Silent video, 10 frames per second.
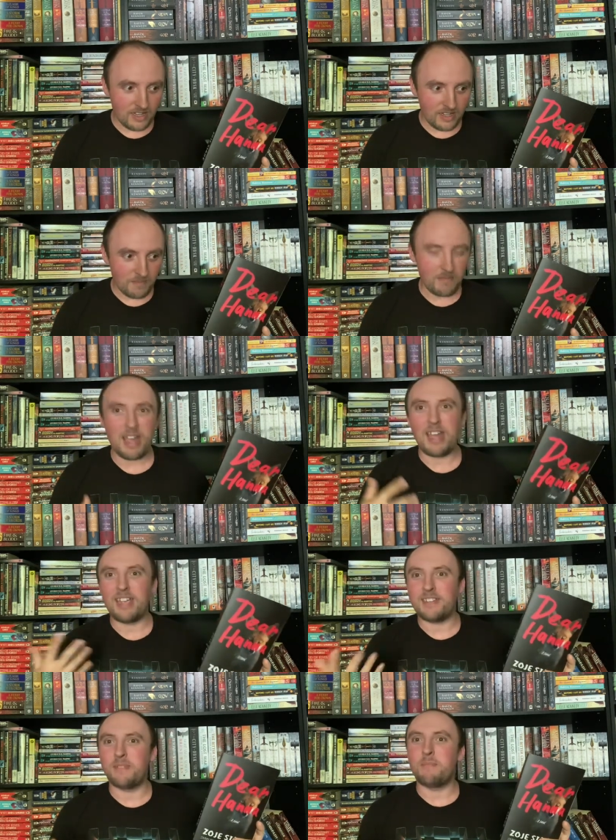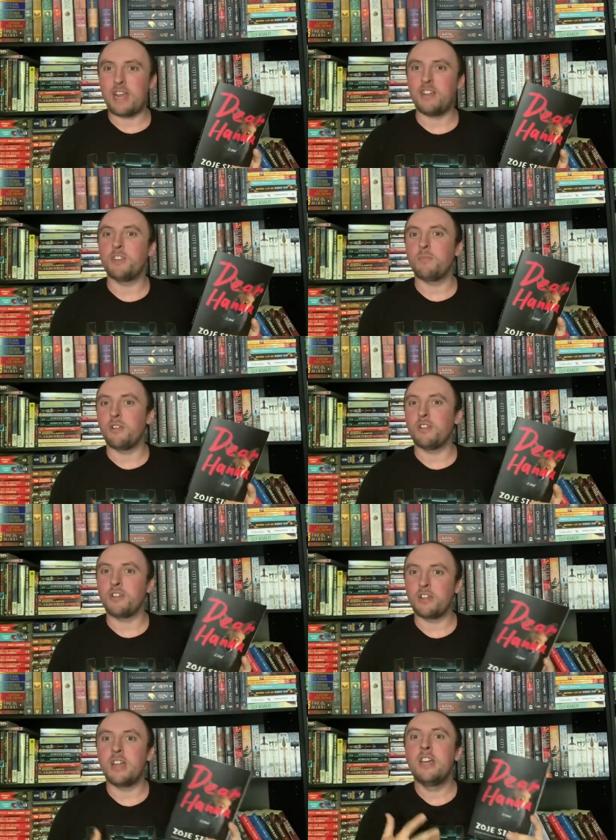my, i guess a minor
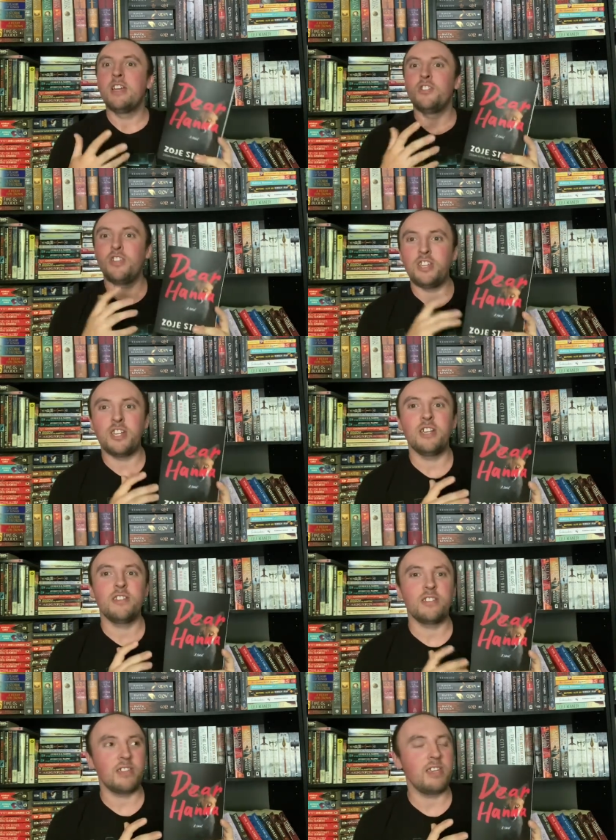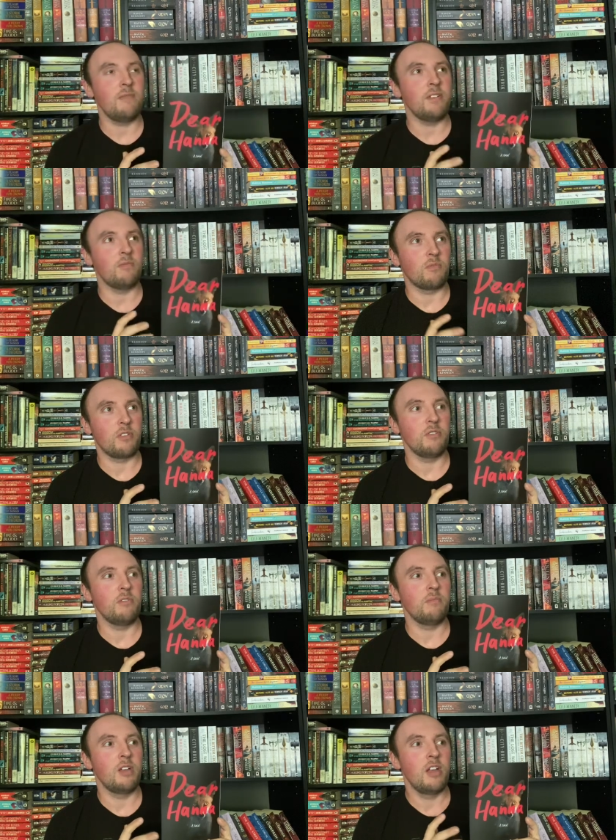spoiler she does leave it
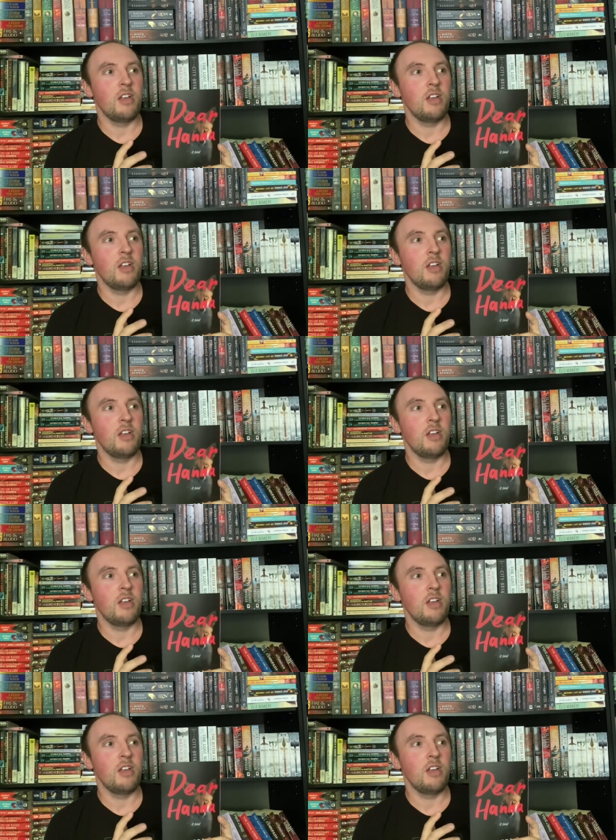room